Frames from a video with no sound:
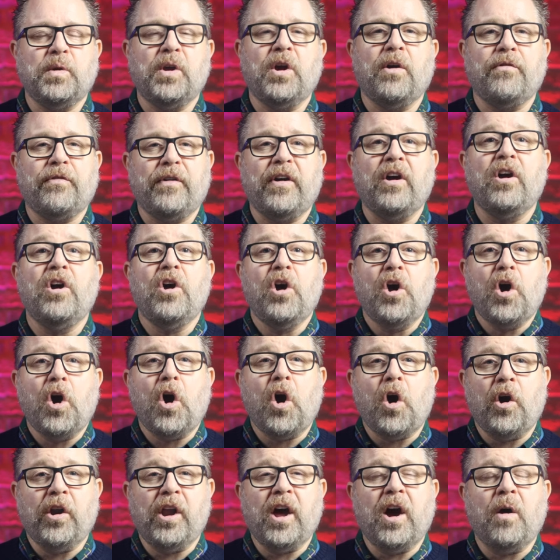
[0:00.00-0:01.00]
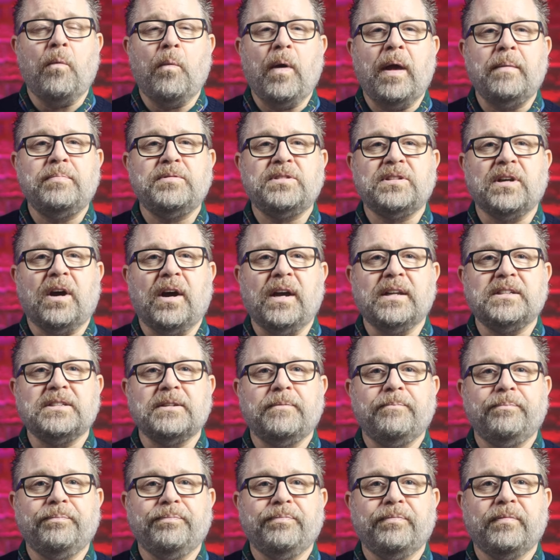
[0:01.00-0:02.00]
we offer on our website.
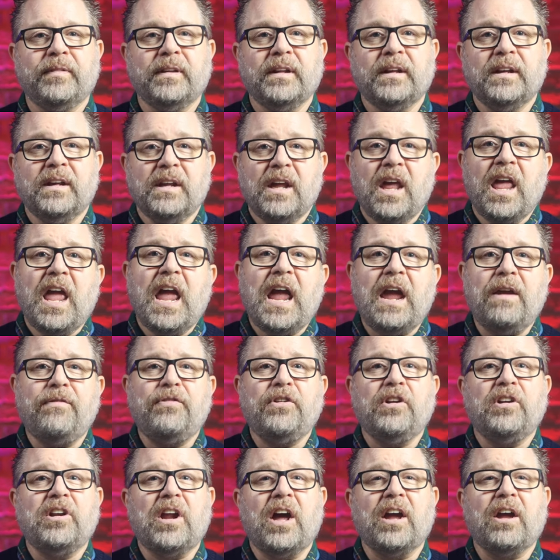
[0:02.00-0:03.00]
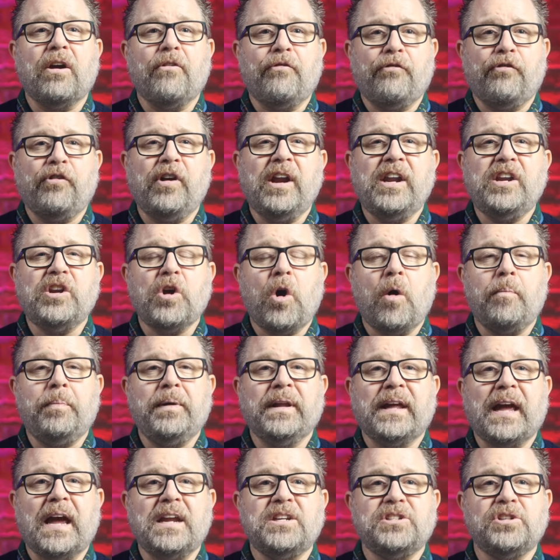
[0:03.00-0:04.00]
If you'd like a free
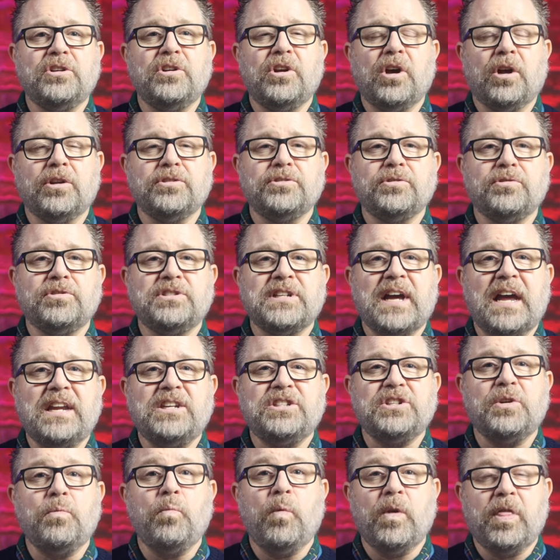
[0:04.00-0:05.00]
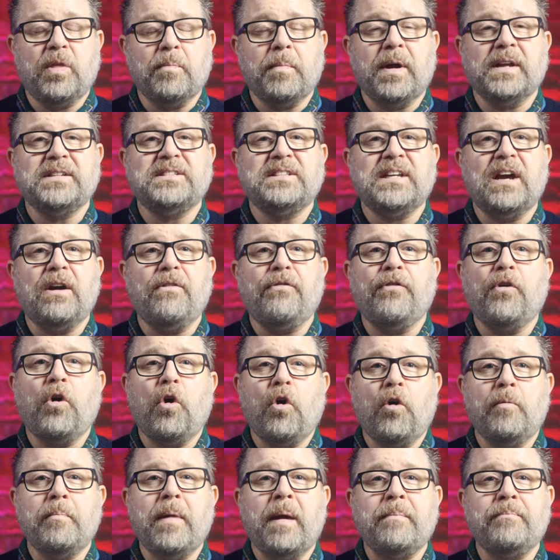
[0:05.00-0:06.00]
no-obligation consultation with myself
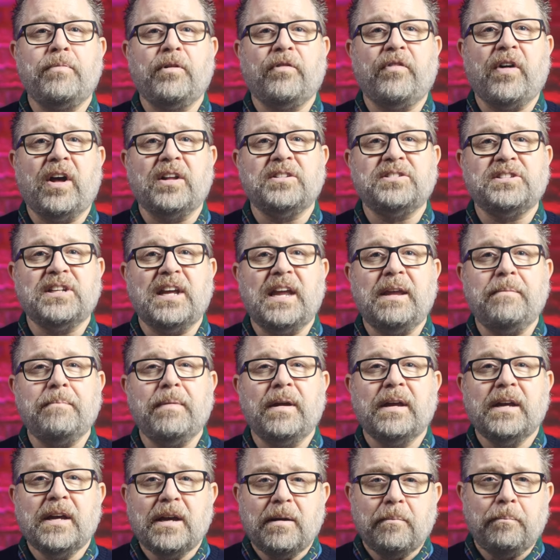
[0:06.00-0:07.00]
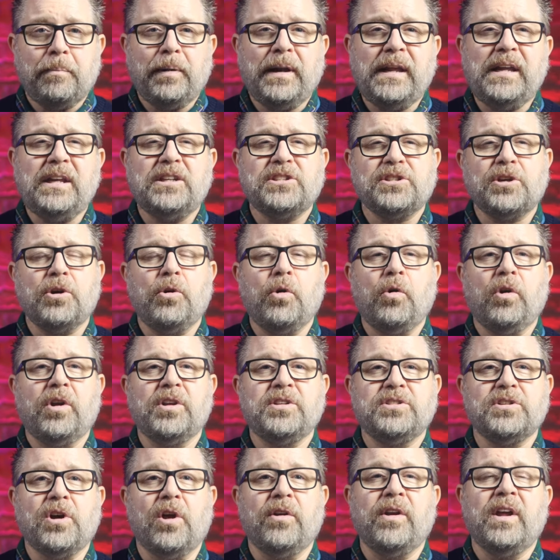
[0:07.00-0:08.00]
or a member of our team, please call
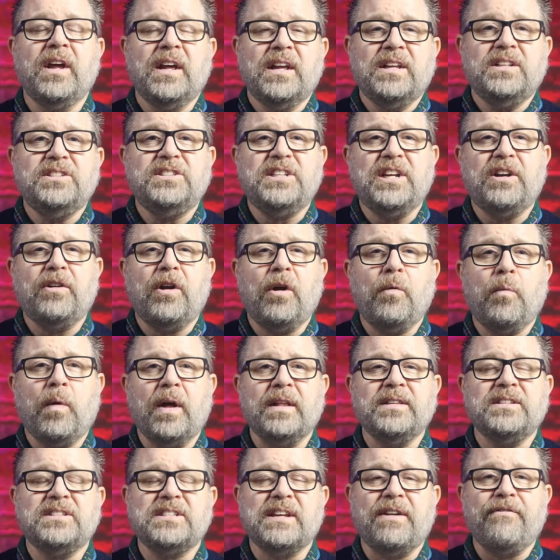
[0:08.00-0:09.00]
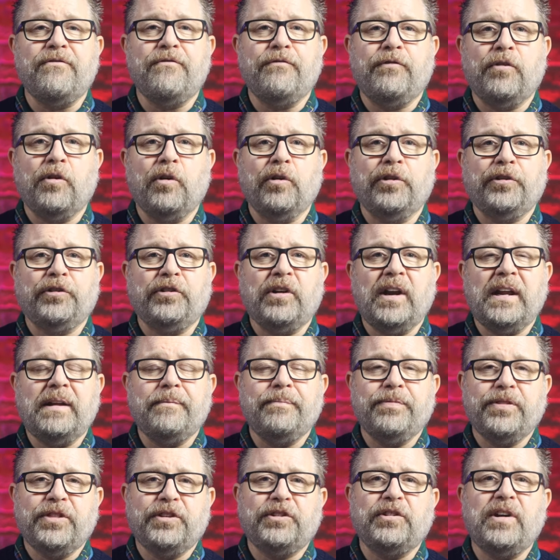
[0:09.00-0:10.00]
us on 01743
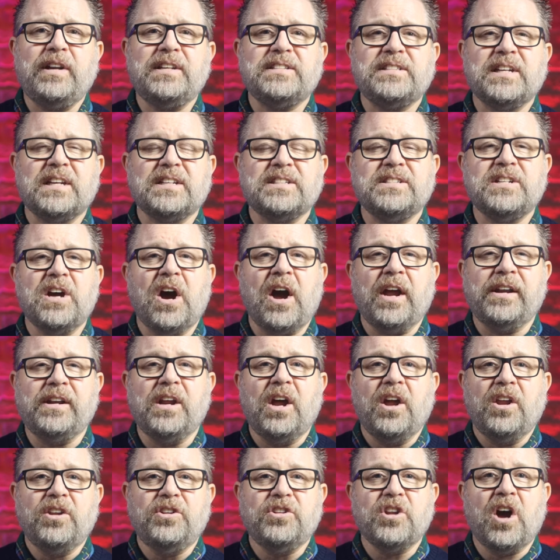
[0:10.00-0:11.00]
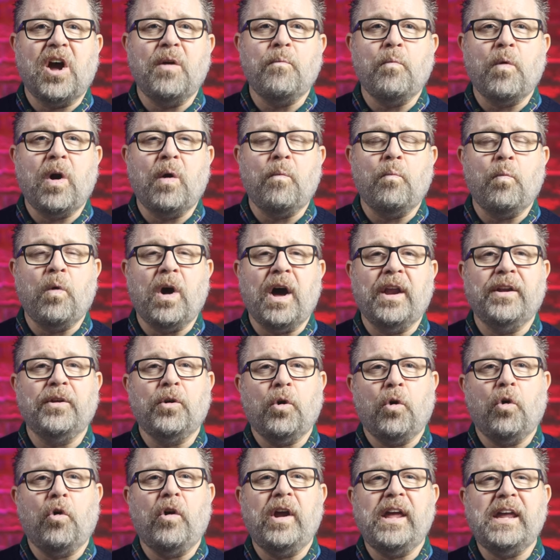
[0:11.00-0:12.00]
369 911
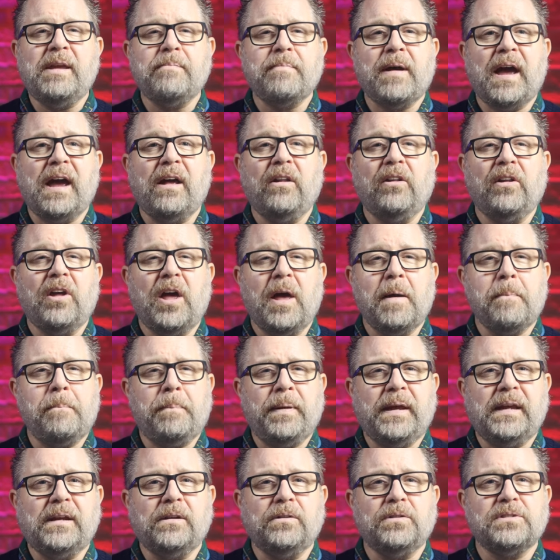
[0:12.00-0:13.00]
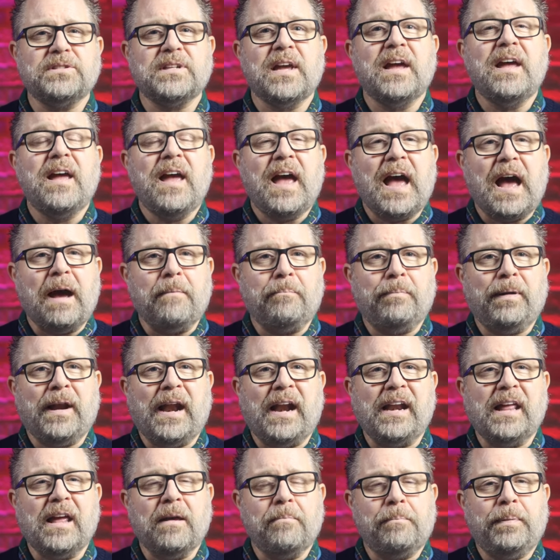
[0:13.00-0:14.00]
or email
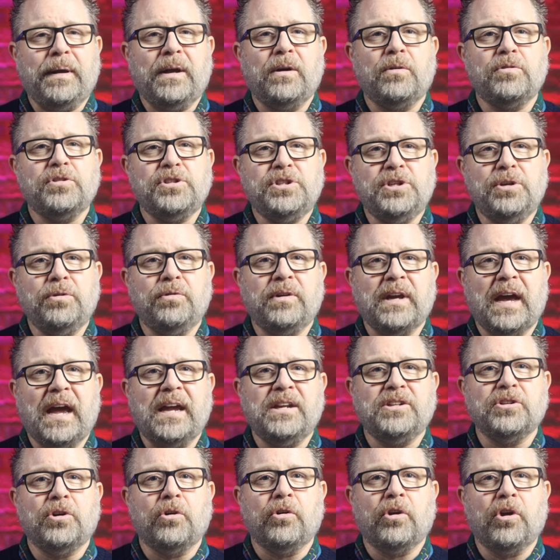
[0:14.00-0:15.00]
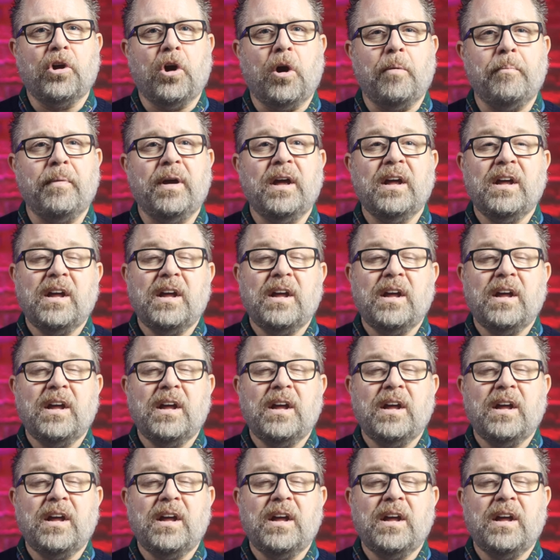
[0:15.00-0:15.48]
appeals@planningappealsuk.com